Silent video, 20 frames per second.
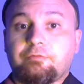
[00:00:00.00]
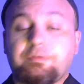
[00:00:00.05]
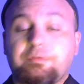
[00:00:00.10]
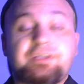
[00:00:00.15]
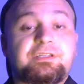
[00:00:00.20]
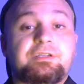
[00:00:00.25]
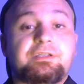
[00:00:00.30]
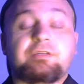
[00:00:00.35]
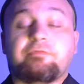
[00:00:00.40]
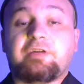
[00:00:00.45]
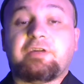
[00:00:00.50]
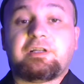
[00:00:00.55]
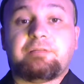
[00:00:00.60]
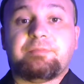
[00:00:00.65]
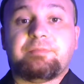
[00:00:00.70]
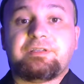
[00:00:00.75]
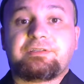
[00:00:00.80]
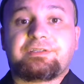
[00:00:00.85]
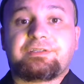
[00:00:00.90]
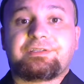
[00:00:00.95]
Recent
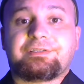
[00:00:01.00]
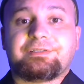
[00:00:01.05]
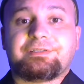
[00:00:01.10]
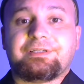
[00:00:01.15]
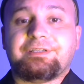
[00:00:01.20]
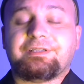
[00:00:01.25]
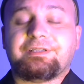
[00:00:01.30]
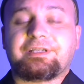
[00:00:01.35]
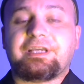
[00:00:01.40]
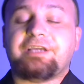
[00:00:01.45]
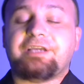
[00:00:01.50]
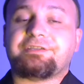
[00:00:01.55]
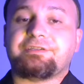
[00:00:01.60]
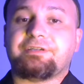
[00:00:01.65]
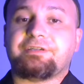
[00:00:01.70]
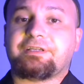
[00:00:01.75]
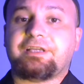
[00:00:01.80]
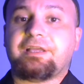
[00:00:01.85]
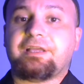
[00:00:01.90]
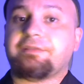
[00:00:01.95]
developments in the case
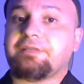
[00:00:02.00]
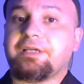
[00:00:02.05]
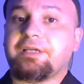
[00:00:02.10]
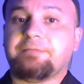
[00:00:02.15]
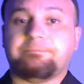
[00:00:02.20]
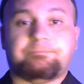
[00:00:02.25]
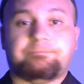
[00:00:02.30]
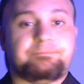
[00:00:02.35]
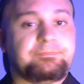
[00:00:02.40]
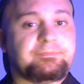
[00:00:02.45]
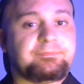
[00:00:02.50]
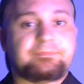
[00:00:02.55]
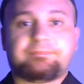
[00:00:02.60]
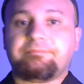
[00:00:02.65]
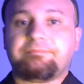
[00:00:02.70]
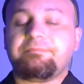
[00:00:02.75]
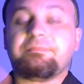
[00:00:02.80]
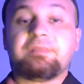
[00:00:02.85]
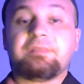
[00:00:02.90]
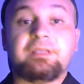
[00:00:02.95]
indicate that
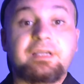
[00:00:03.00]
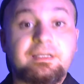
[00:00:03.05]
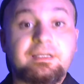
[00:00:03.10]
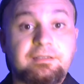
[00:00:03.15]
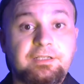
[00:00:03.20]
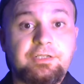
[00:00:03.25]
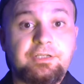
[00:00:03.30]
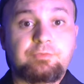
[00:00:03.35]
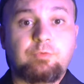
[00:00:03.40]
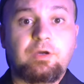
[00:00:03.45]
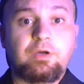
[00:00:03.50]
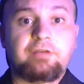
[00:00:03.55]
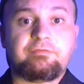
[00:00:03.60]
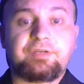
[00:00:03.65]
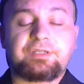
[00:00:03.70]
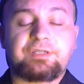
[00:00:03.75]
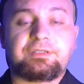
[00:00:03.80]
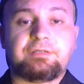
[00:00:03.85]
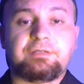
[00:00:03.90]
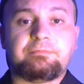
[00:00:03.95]
at least one
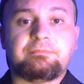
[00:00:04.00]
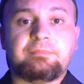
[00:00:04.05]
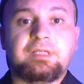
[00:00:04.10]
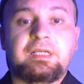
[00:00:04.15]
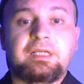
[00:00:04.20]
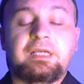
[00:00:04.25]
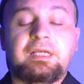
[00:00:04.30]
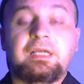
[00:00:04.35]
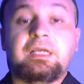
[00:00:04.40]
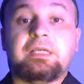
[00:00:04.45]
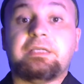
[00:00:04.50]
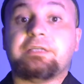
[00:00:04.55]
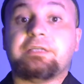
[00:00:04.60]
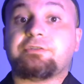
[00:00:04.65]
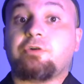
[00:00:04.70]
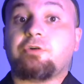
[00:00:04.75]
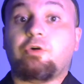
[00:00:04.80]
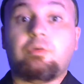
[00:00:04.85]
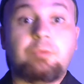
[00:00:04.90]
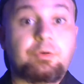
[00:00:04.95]
victim
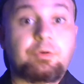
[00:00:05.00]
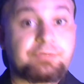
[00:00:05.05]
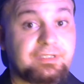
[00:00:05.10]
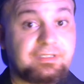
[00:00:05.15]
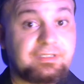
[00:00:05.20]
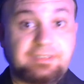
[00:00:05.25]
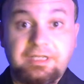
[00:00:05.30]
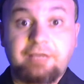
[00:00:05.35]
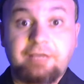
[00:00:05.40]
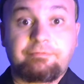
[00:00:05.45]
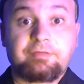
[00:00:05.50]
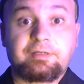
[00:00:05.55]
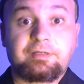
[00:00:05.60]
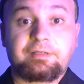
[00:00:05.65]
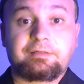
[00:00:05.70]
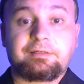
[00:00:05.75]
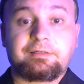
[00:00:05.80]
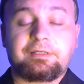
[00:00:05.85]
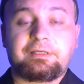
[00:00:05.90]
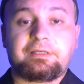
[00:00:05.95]
is almost
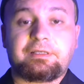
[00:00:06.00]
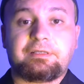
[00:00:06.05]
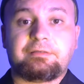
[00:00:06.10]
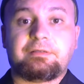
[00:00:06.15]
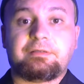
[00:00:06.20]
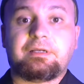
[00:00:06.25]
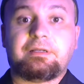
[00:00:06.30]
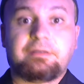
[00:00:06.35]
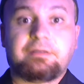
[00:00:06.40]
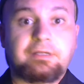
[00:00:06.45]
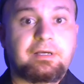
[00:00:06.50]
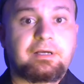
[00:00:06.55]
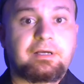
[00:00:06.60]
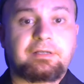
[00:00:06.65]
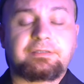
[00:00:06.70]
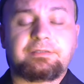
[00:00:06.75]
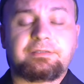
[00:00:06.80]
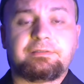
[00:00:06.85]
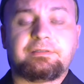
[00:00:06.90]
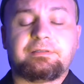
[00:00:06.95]
definitely
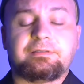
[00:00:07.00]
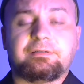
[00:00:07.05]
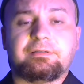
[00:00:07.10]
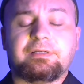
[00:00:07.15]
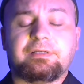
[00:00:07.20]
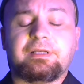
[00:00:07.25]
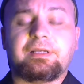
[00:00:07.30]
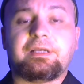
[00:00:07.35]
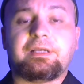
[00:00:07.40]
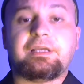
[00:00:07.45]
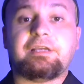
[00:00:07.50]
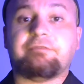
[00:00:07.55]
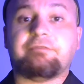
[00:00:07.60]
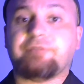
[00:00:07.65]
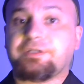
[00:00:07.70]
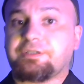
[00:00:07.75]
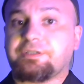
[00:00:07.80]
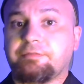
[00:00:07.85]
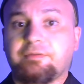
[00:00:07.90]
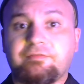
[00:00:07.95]
not a
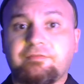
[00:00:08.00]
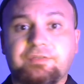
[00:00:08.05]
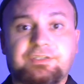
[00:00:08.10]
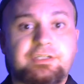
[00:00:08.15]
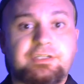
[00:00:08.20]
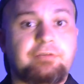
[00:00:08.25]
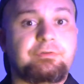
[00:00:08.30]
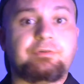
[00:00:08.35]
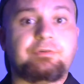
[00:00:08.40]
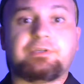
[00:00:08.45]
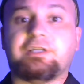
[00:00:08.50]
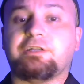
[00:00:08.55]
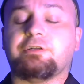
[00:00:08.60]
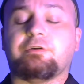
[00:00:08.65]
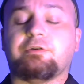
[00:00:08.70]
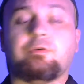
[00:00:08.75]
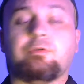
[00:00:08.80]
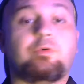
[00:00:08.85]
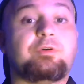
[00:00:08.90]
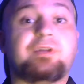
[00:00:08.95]
victim of a serial
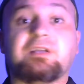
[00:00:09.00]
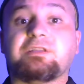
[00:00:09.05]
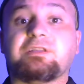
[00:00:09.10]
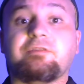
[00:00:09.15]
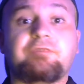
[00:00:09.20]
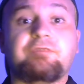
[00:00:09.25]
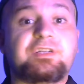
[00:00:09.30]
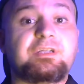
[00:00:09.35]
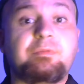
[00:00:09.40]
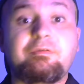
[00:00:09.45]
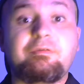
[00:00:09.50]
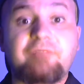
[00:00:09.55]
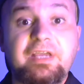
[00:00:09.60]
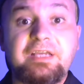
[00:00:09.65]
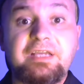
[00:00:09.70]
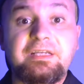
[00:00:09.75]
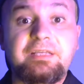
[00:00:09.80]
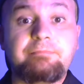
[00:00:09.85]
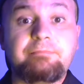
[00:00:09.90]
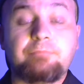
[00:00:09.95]
killer or not the victim of
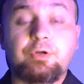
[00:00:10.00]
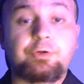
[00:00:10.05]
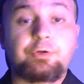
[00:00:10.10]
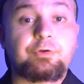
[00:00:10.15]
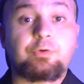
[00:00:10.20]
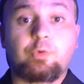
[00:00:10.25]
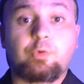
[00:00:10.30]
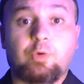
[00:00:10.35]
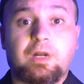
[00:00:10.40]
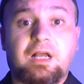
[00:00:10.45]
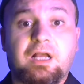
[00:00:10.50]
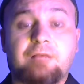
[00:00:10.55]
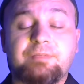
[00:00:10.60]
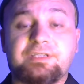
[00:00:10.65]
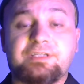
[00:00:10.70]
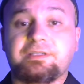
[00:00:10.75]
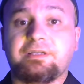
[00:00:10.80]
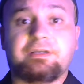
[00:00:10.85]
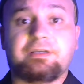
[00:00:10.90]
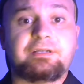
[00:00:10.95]
any murder or
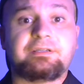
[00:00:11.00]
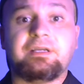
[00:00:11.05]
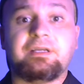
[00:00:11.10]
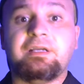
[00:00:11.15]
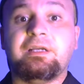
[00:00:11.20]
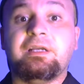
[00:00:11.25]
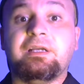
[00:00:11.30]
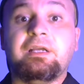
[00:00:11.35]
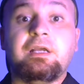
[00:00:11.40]
homicide.